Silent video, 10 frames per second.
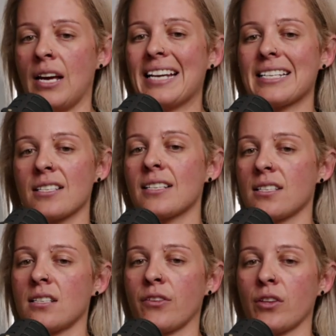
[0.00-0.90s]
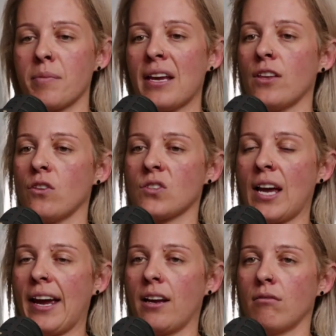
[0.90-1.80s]
it doesn't necessarily mean that you
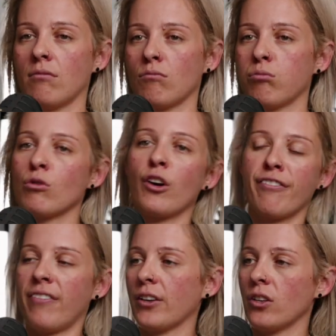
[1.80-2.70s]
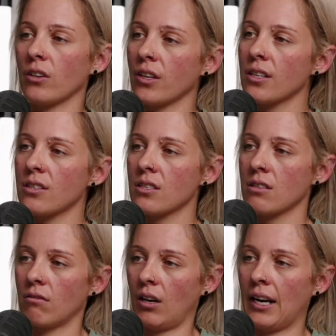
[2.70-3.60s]
say, well, no, fuck
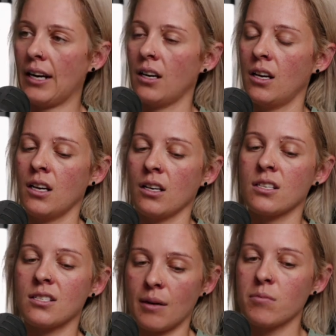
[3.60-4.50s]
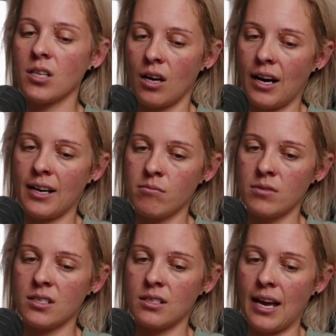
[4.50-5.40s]
units, right? Because
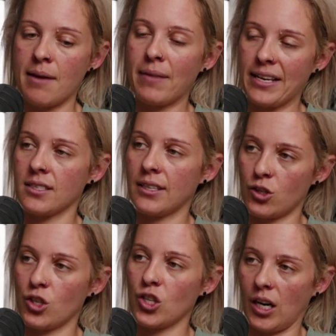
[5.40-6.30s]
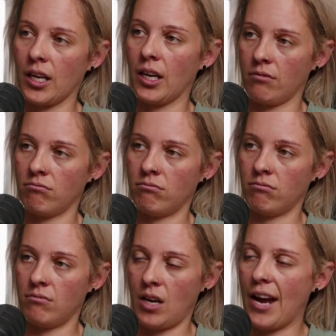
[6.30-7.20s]
sometimes it makes sense to chuck in
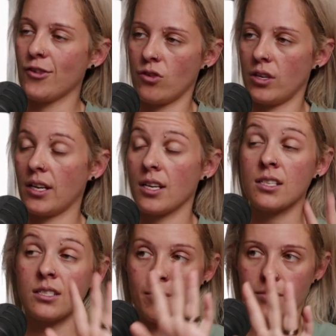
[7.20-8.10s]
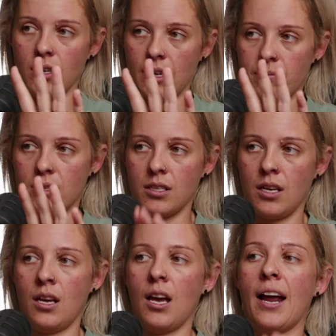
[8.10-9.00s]
a unit sometimes.
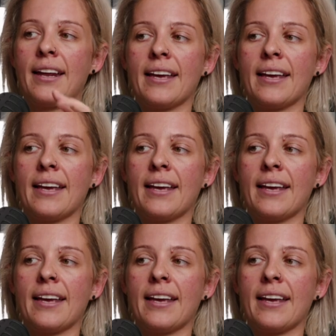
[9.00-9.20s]
And